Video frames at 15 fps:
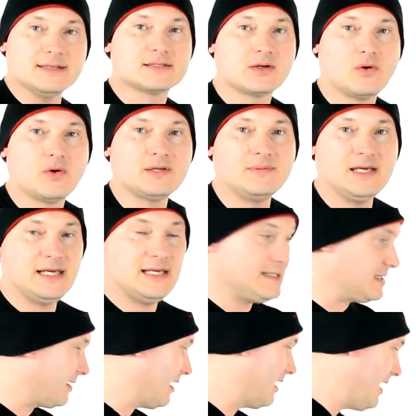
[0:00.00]
is going to be
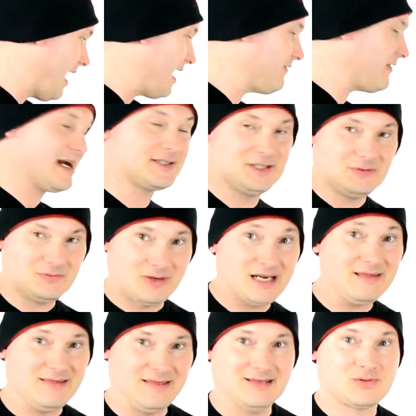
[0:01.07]
easier. And I've actually
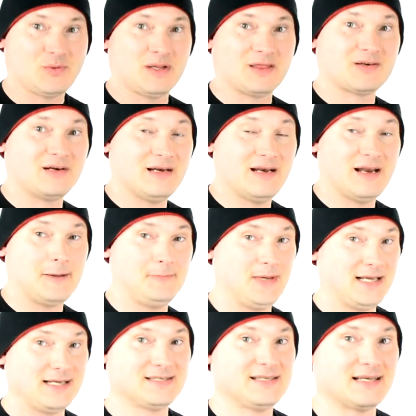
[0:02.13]
ridden this 139
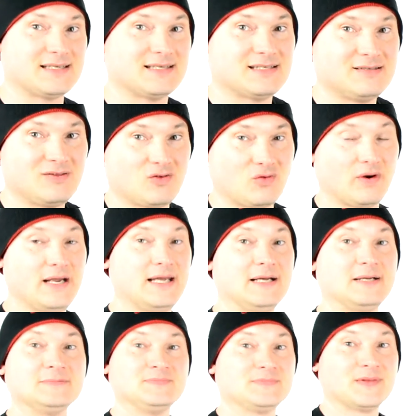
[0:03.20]
being
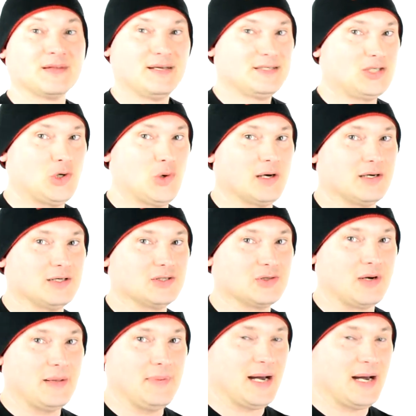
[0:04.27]
6'3", 220